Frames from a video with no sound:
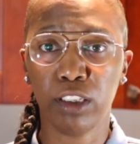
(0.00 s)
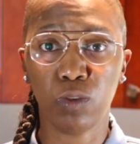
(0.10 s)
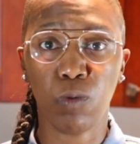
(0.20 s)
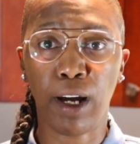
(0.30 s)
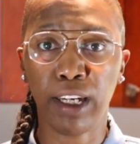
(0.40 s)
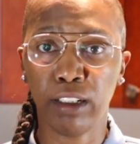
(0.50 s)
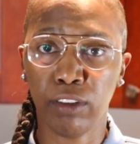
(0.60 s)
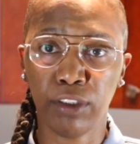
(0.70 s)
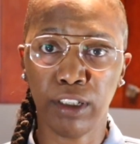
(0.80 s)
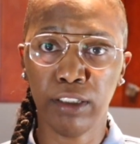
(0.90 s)
It's
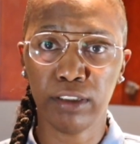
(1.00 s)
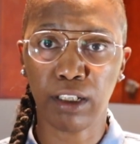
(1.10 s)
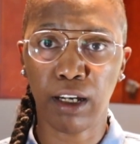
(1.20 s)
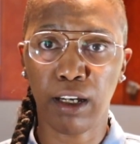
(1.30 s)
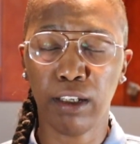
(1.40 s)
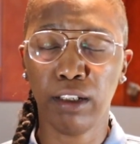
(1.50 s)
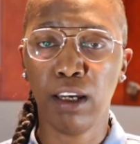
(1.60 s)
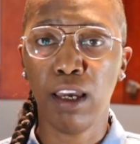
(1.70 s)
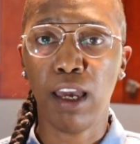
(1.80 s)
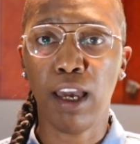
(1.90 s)
white on the inside,
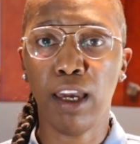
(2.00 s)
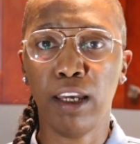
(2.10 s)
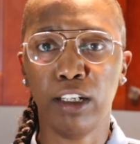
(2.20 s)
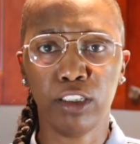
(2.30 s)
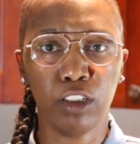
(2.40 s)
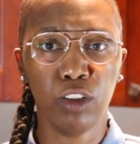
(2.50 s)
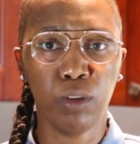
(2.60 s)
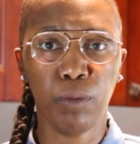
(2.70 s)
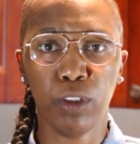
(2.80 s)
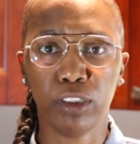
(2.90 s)
and it's a
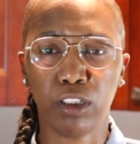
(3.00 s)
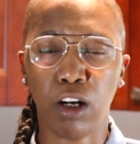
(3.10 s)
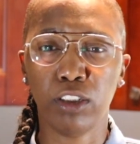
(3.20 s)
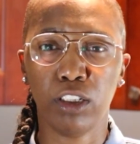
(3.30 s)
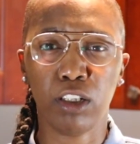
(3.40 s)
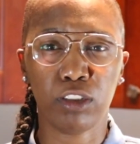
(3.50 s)
little more starchy.